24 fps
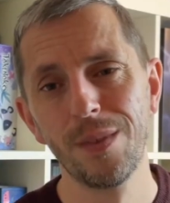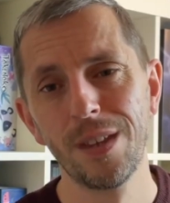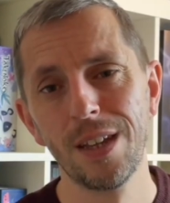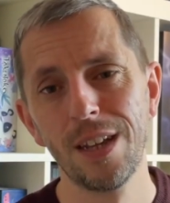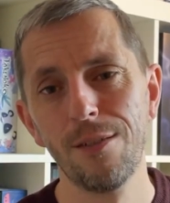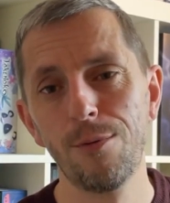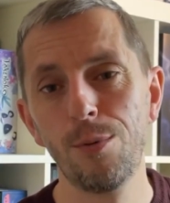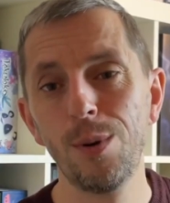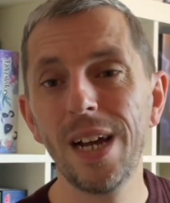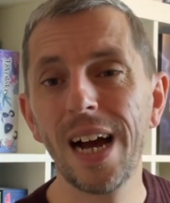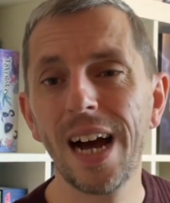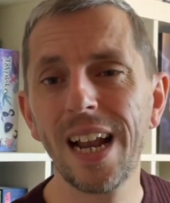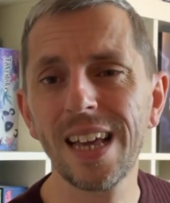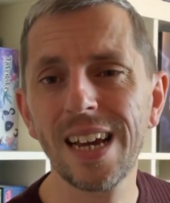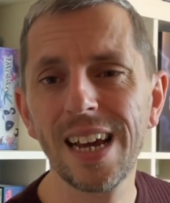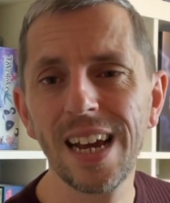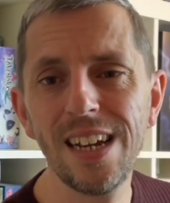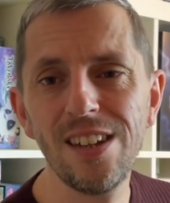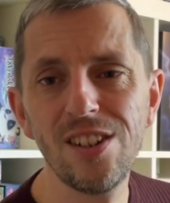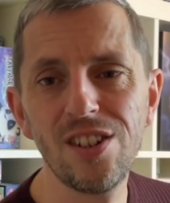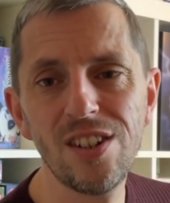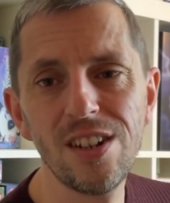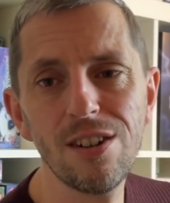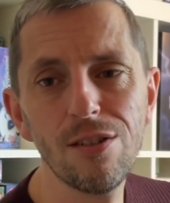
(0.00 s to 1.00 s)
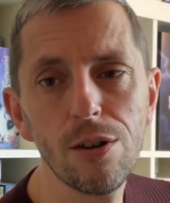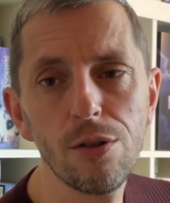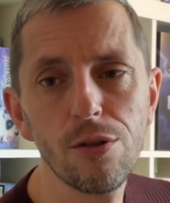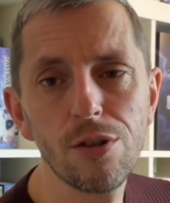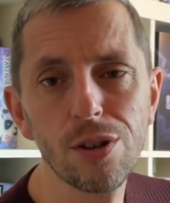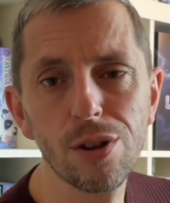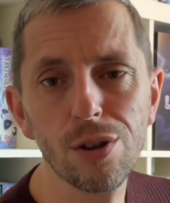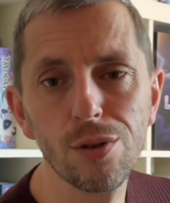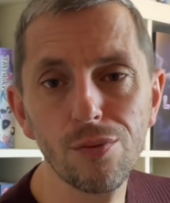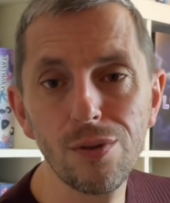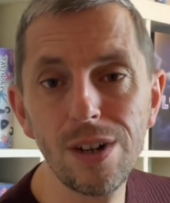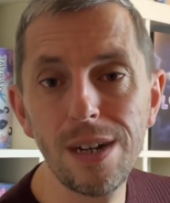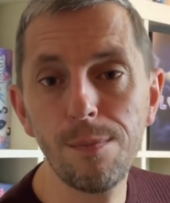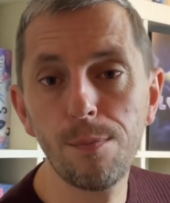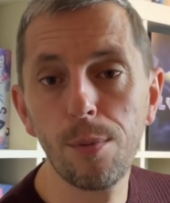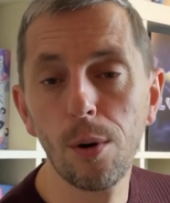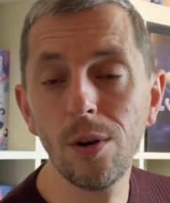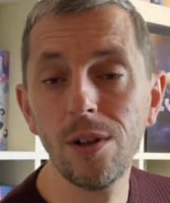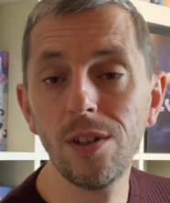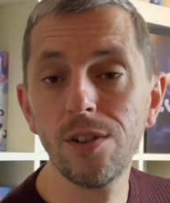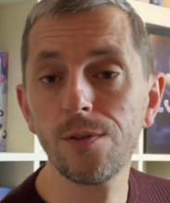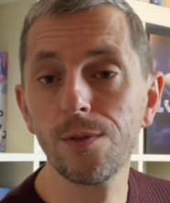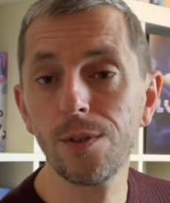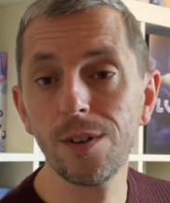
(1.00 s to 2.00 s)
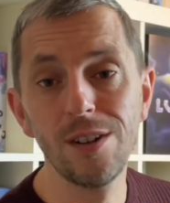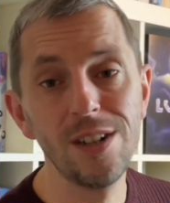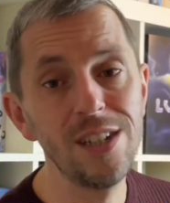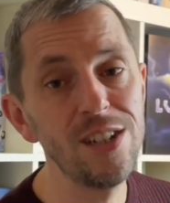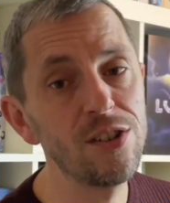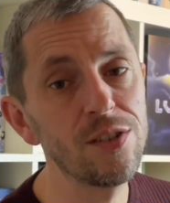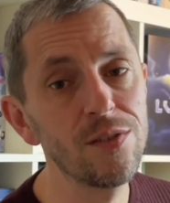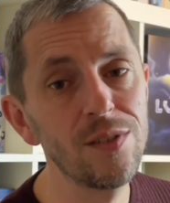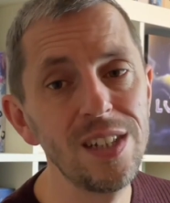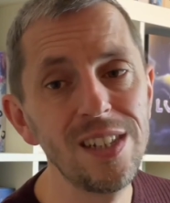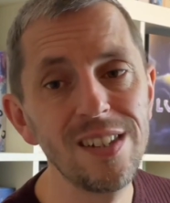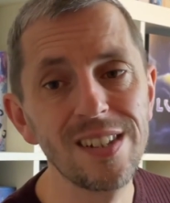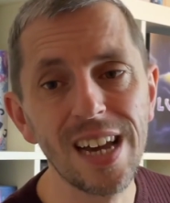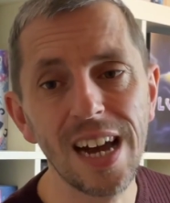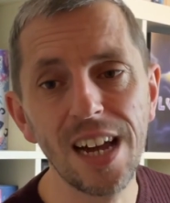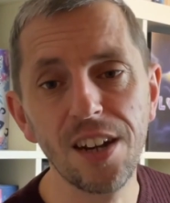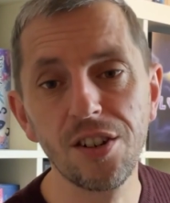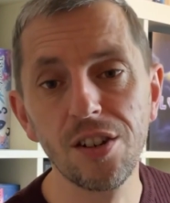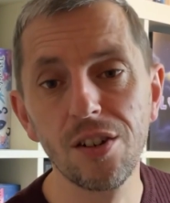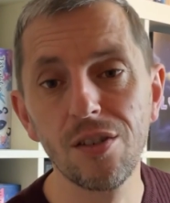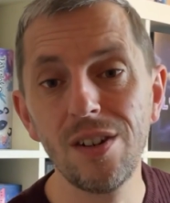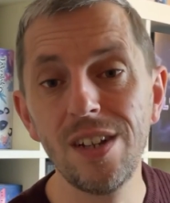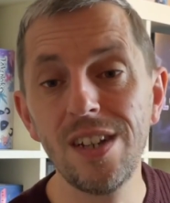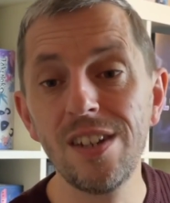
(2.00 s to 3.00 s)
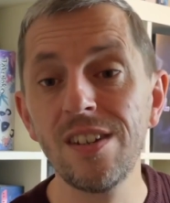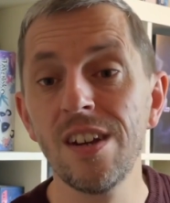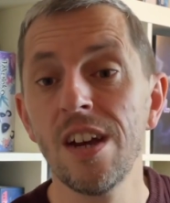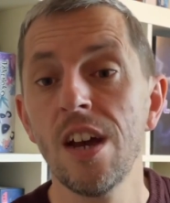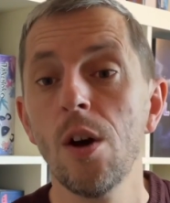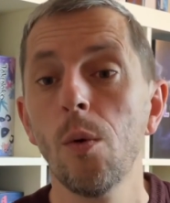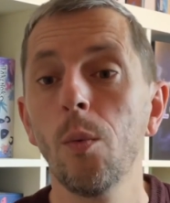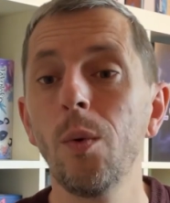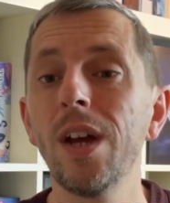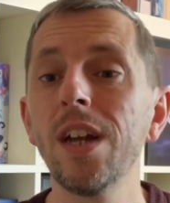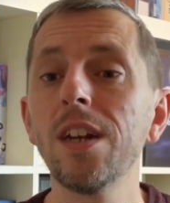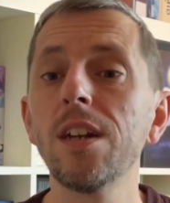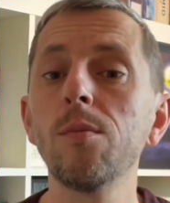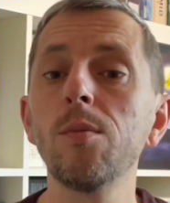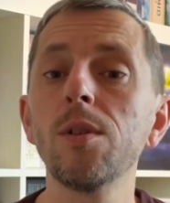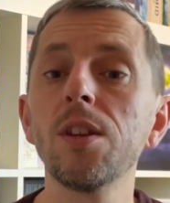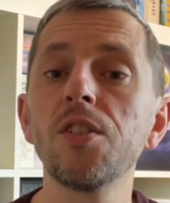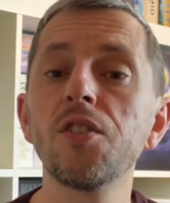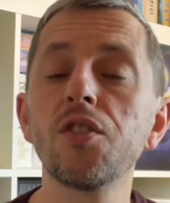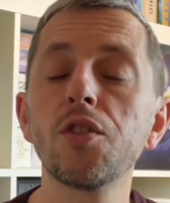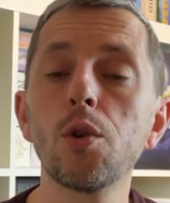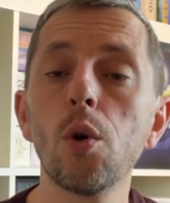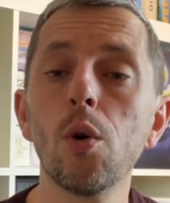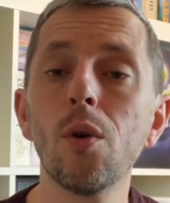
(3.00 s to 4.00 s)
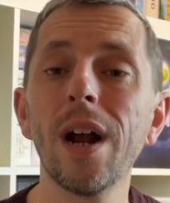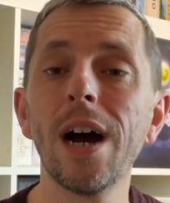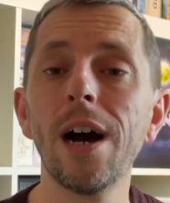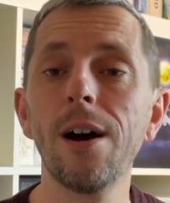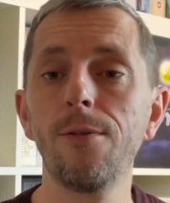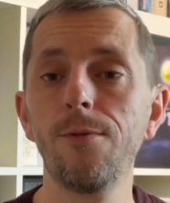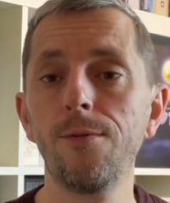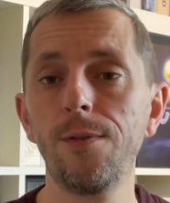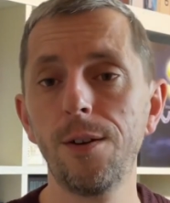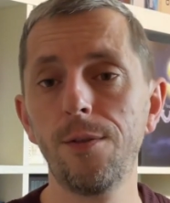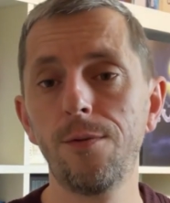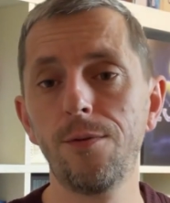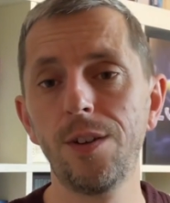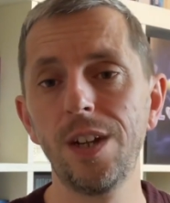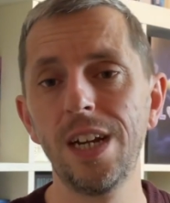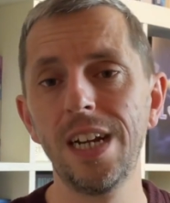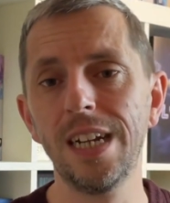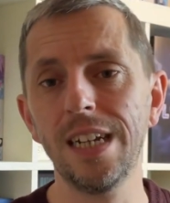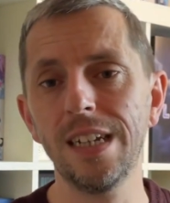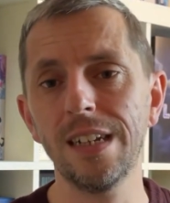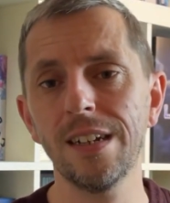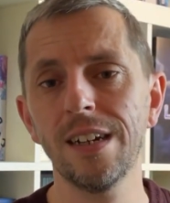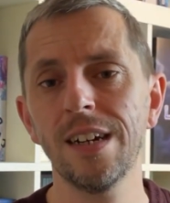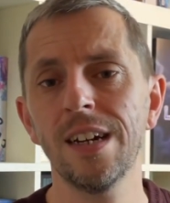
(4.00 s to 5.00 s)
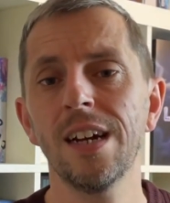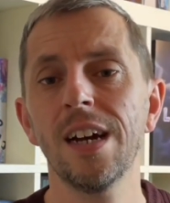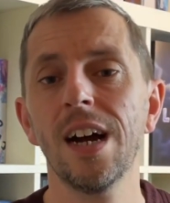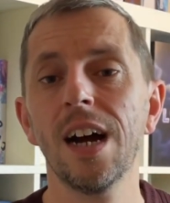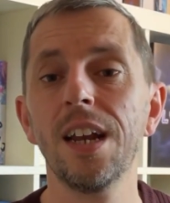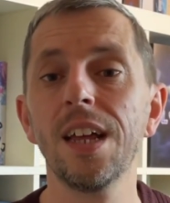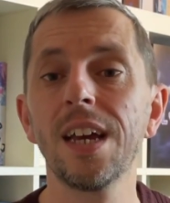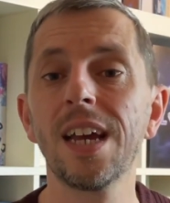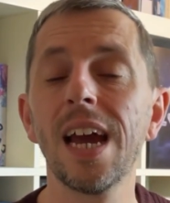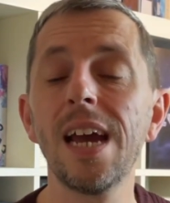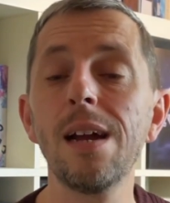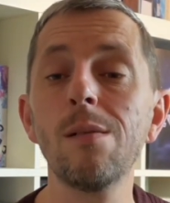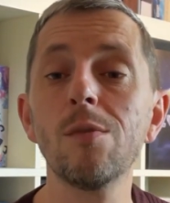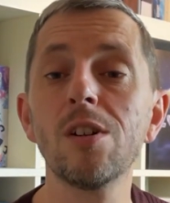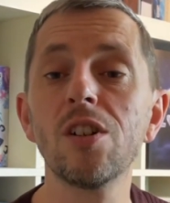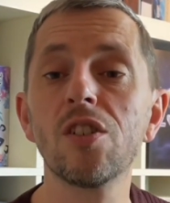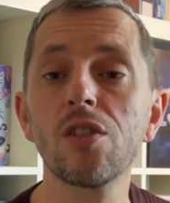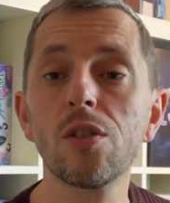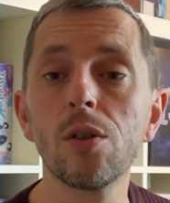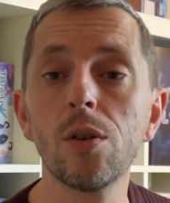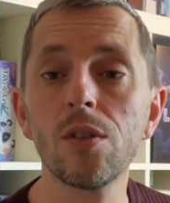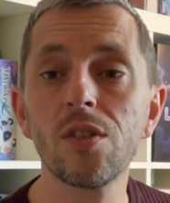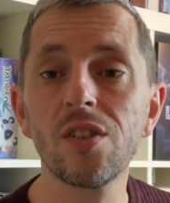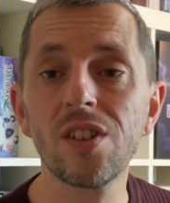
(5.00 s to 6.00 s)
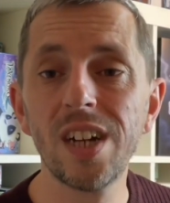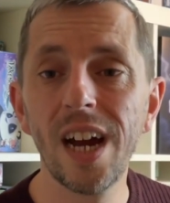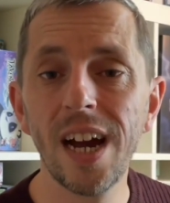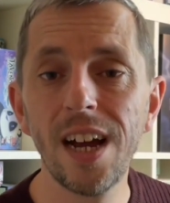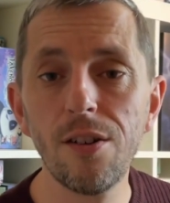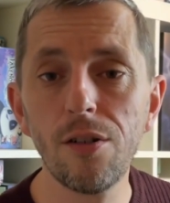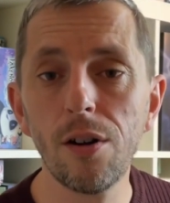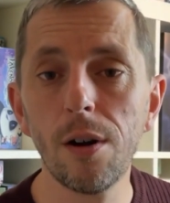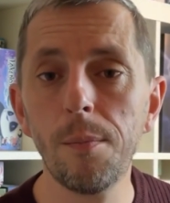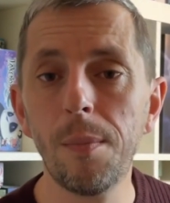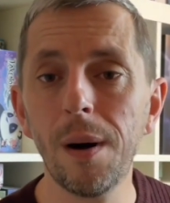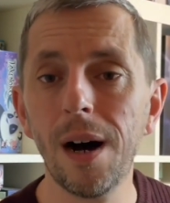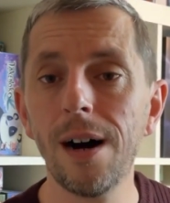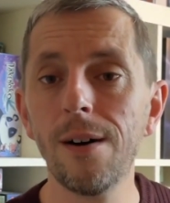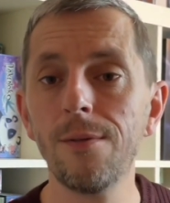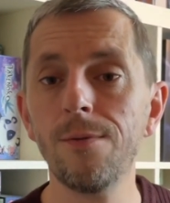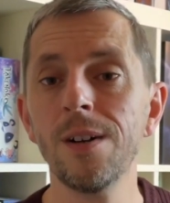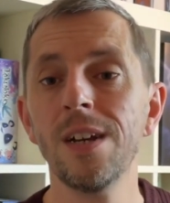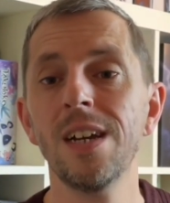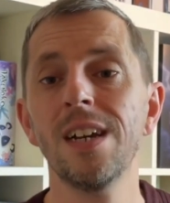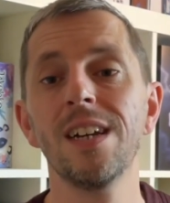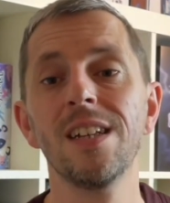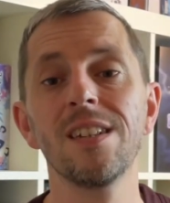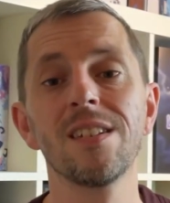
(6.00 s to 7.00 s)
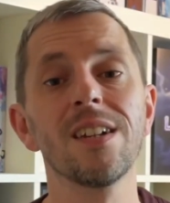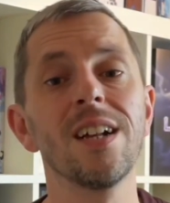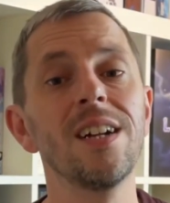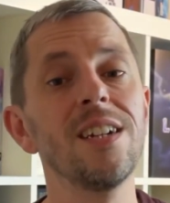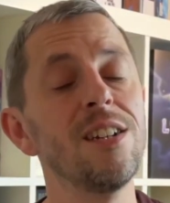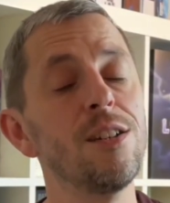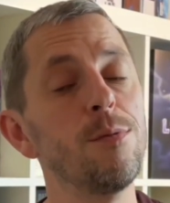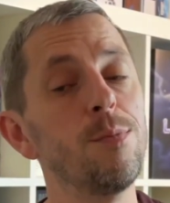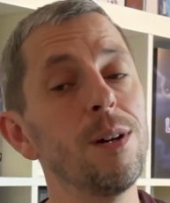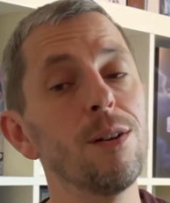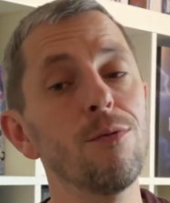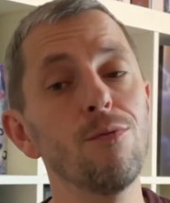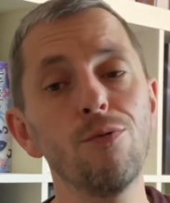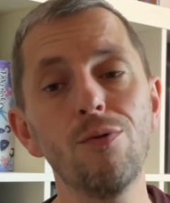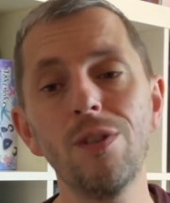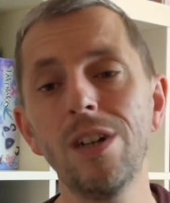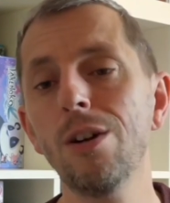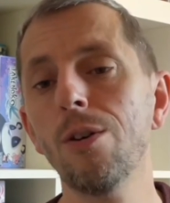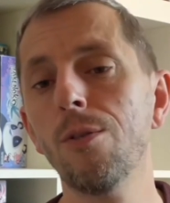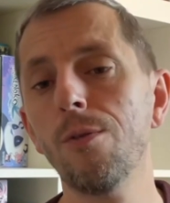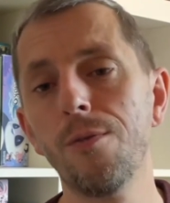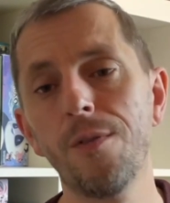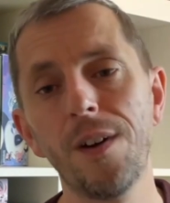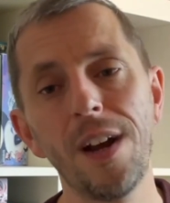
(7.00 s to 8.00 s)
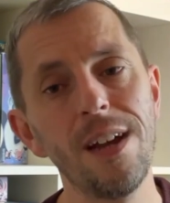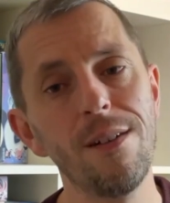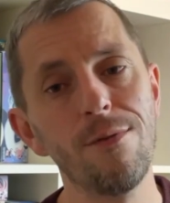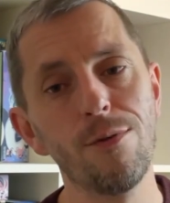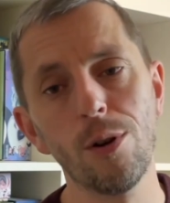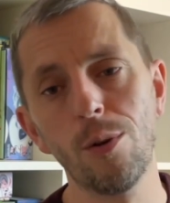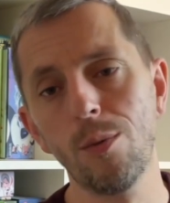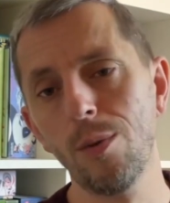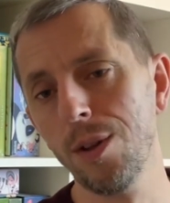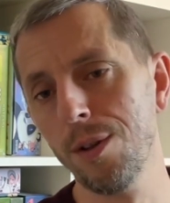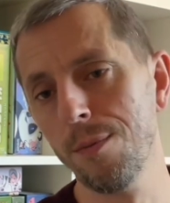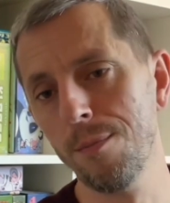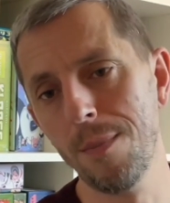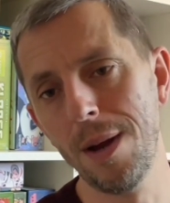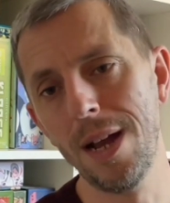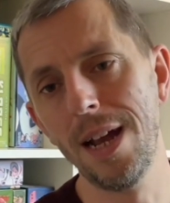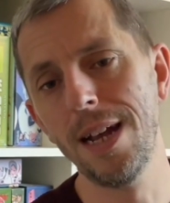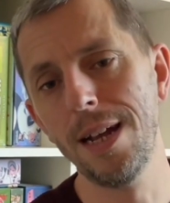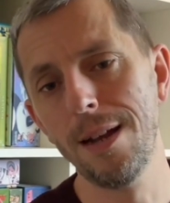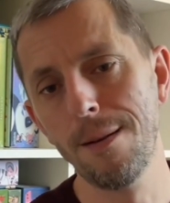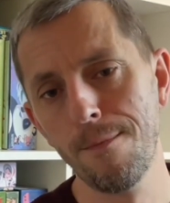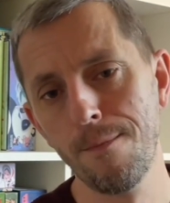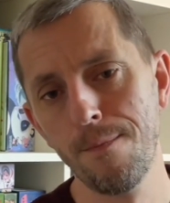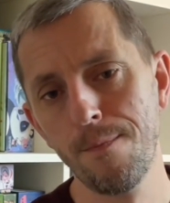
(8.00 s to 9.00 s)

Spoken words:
If we allocate 0 to 3 points for each of these categories, we end up with a score out of 15, and a game which scores 10 or above is likely to be a real favourite with me.